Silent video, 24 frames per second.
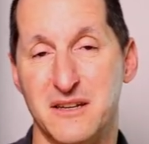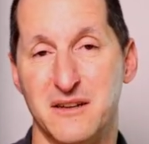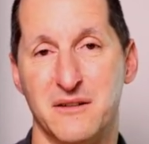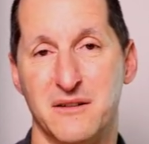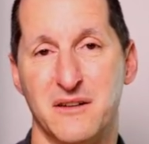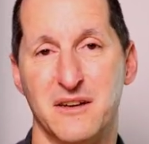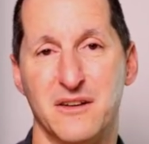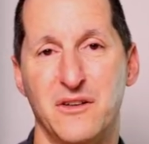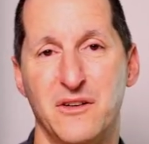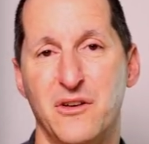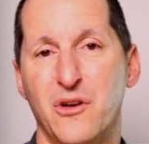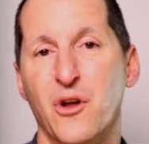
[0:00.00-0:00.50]

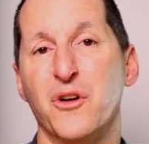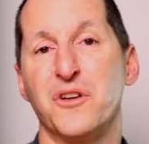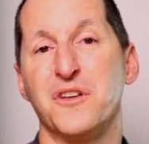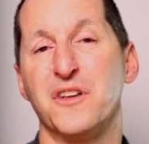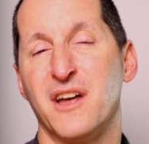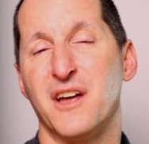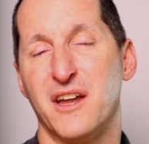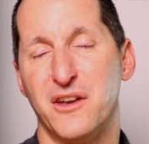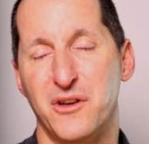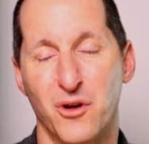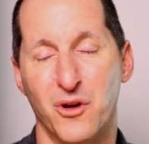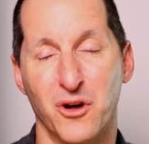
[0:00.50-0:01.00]

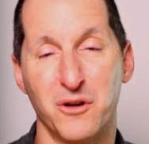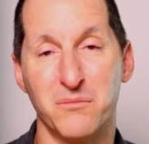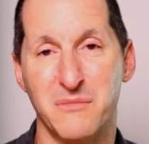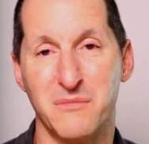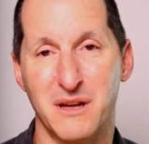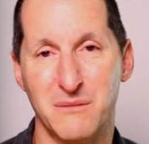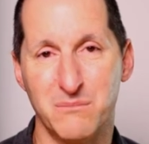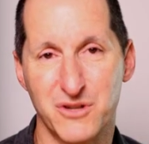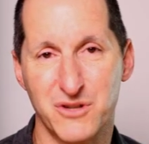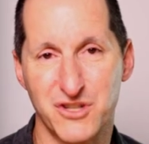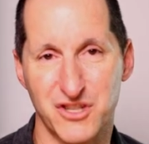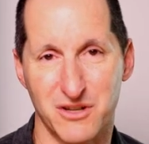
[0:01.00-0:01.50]

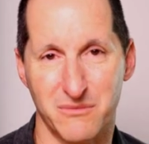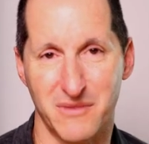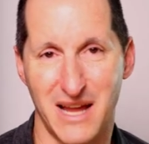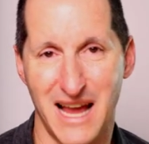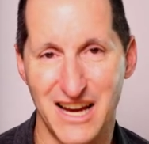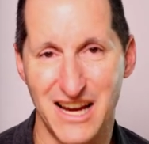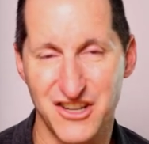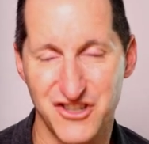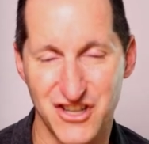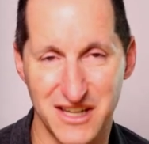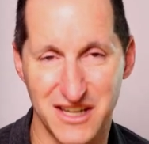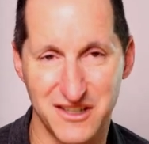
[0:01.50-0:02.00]
non-membership.
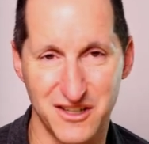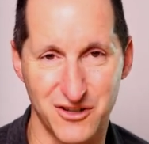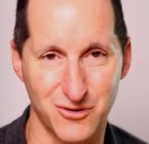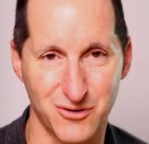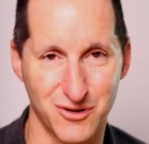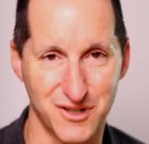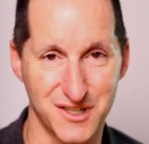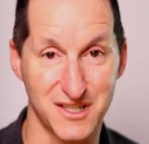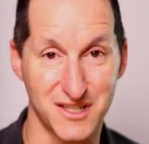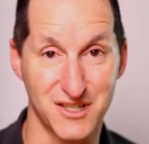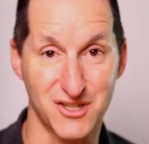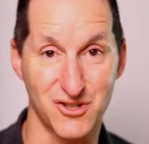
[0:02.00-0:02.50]
Hash
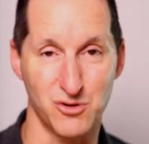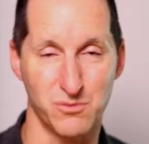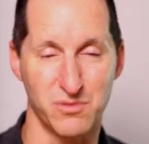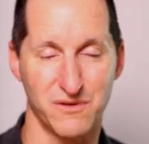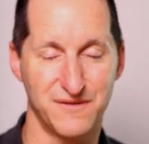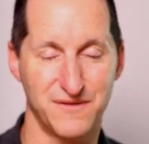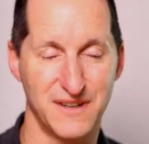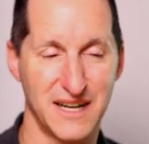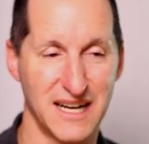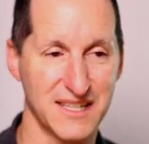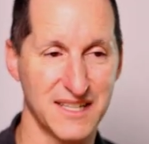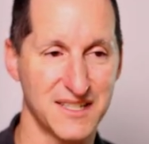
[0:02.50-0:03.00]
anti-joins are super
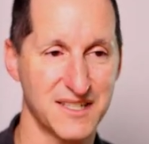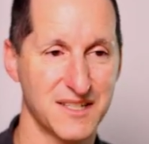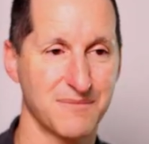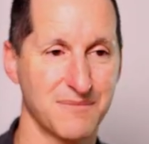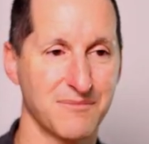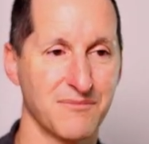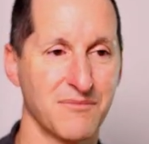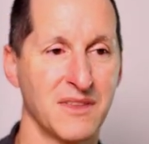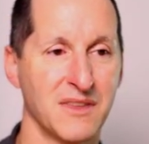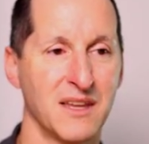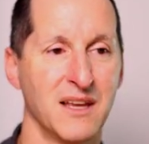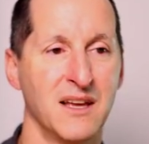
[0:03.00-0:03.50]
fast.
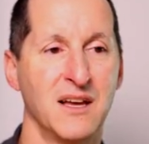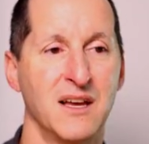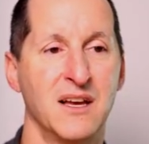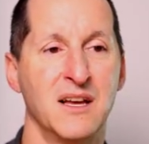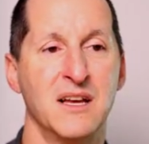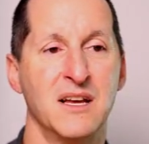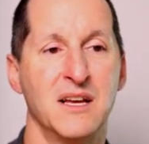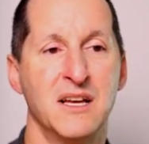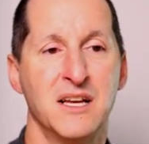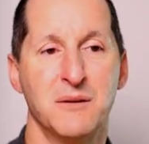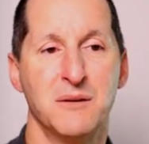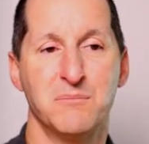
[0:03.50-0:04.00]

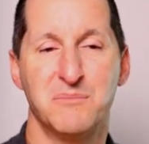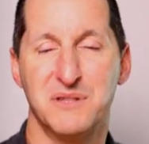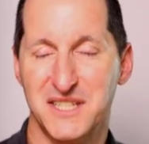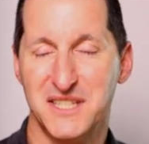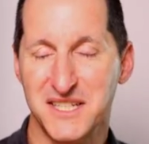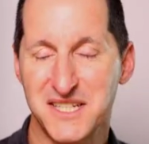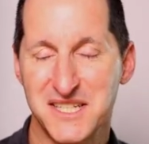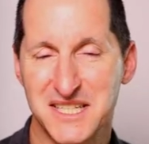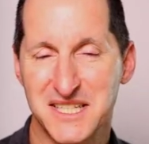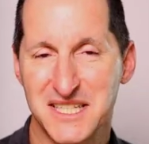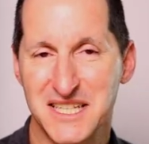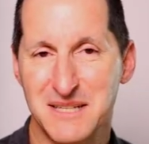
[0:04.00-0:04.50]
But this
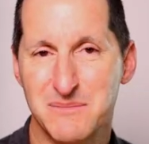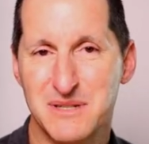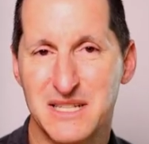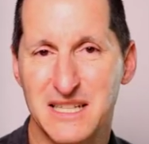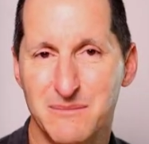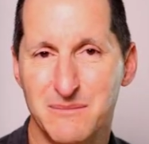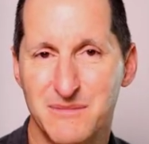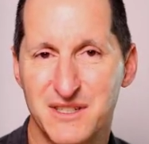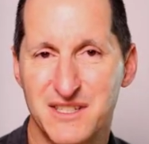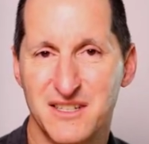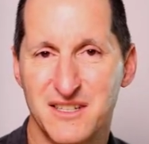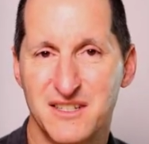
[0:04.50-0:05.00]
seems
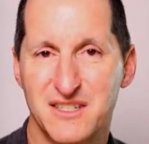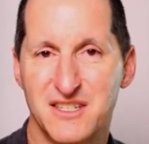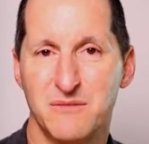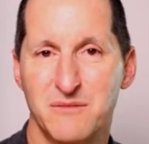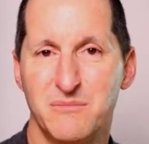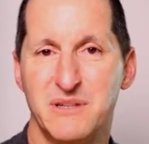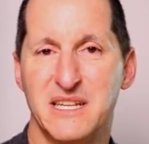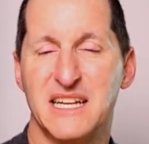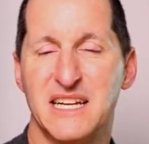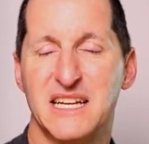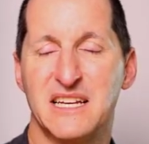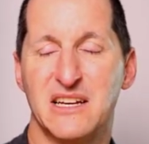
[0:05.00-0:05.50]
limited to
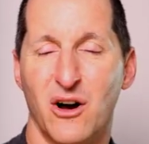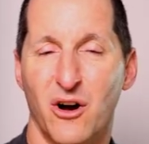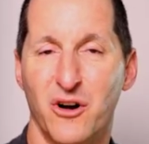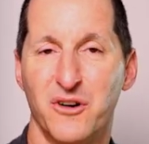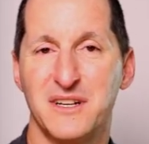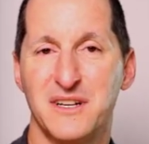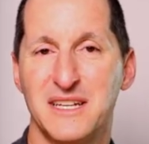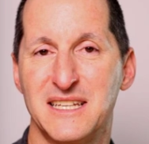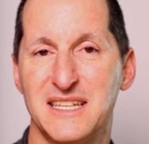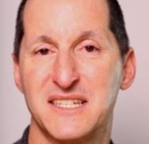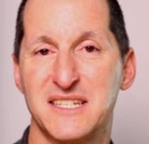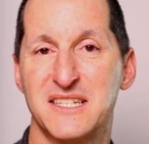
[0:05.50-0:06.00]
being in
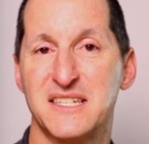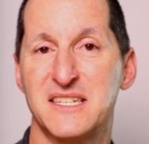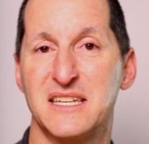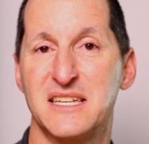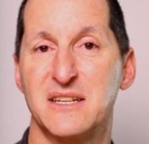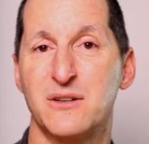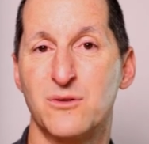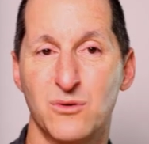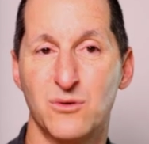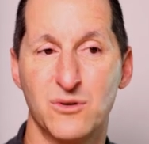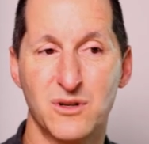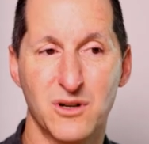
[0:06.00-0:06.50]
only a
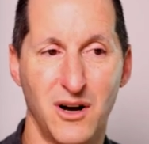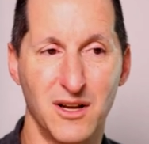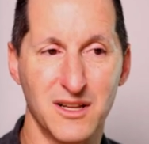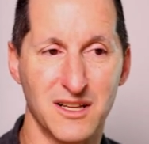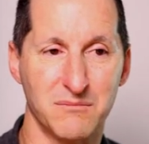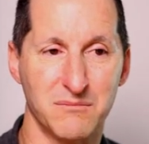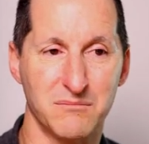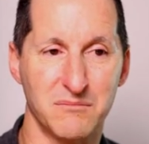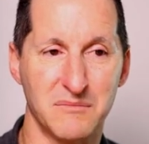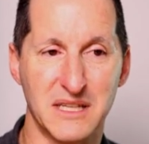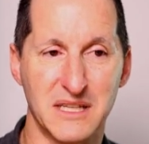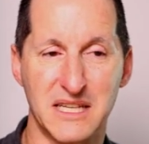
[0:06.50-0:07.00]
single
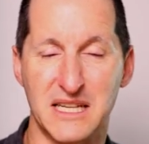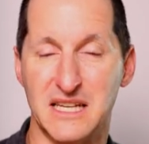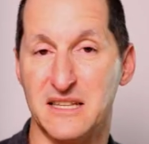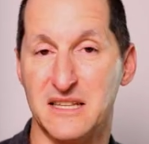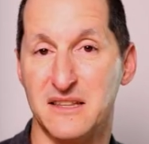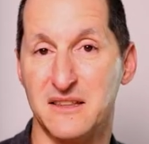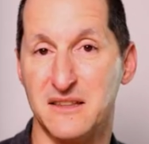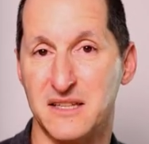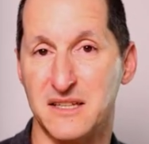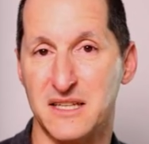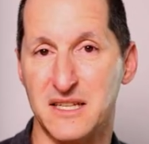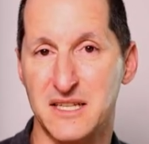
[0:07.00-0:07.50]
column in
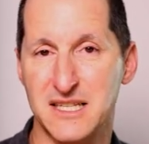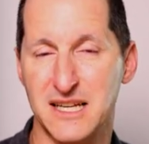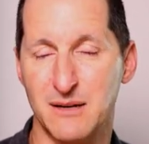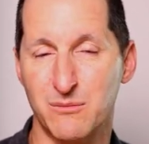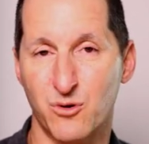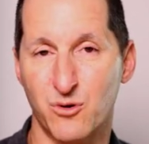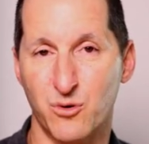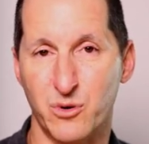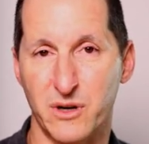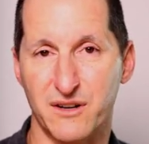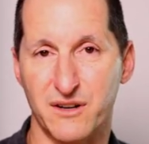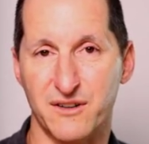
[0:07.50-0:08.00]
the
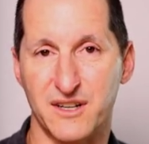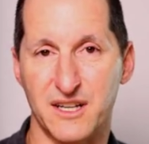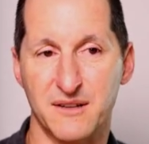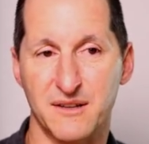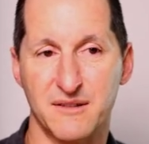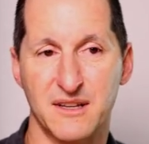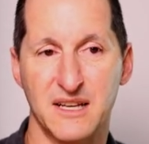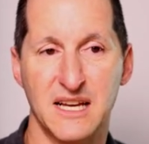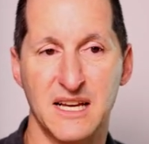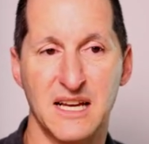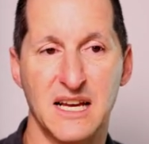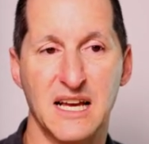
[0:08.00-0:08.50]
subquery.
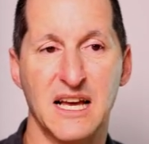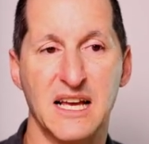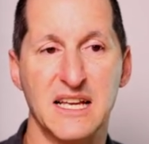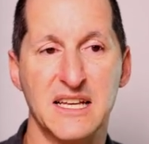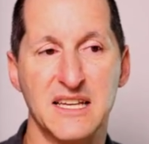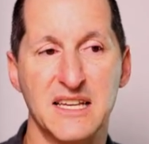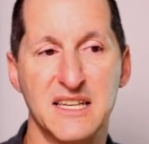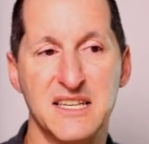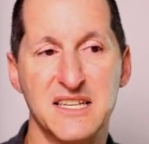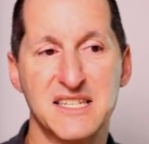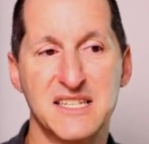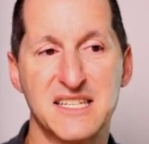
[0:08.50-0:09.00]

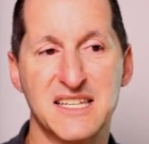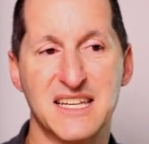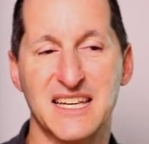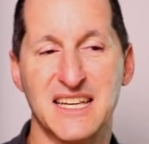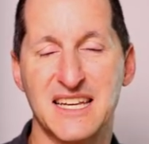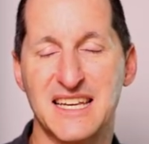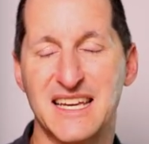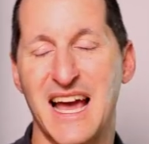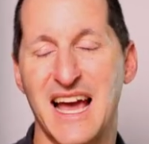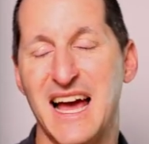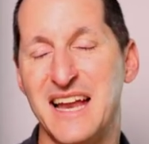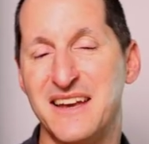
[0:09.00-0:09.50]
Is
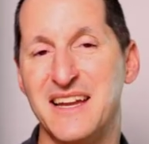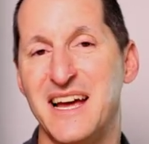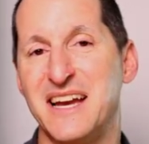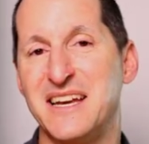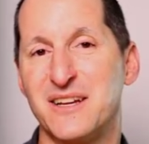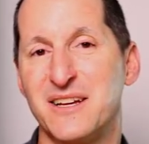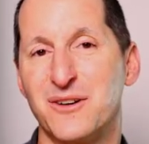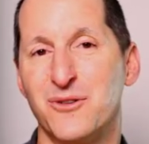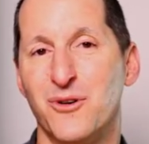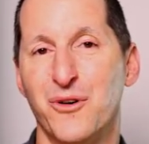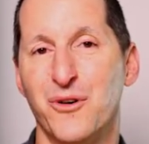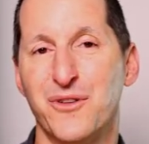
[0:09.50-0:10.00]
concatenating
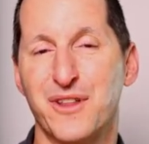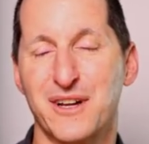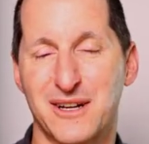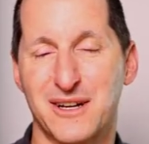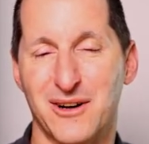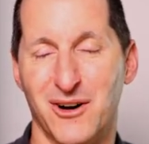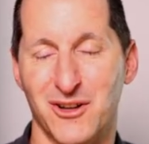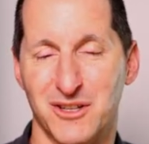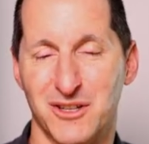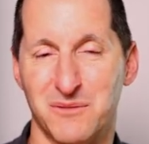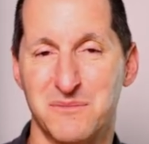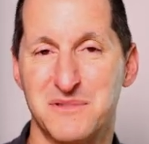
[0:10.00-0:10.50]
all the
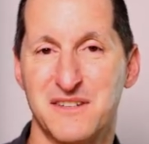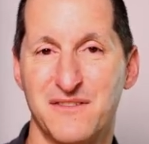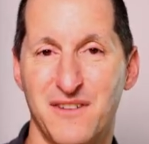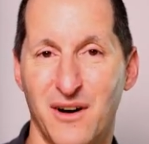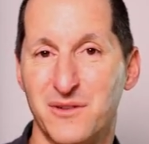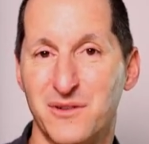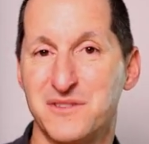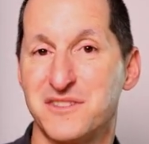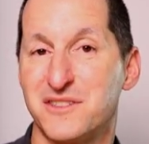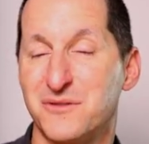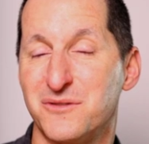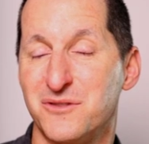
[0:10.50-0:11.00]
columns, if I
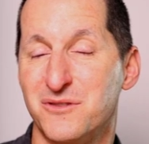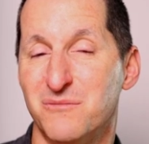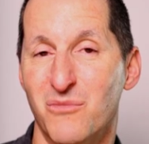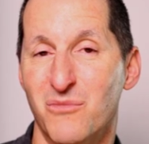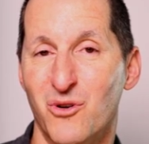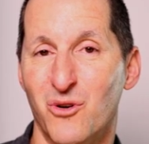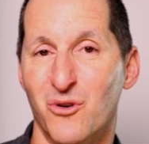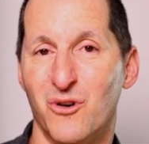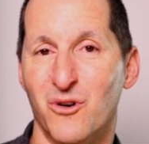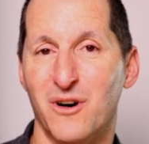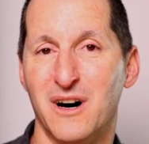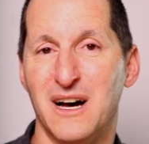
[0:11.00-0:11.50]
want to do
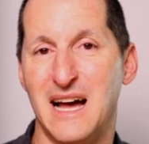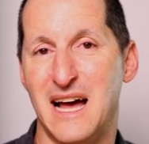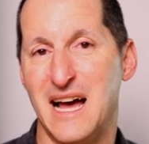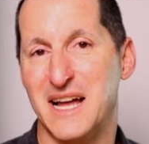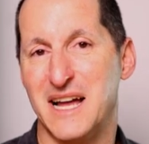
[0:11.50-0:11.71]
more, an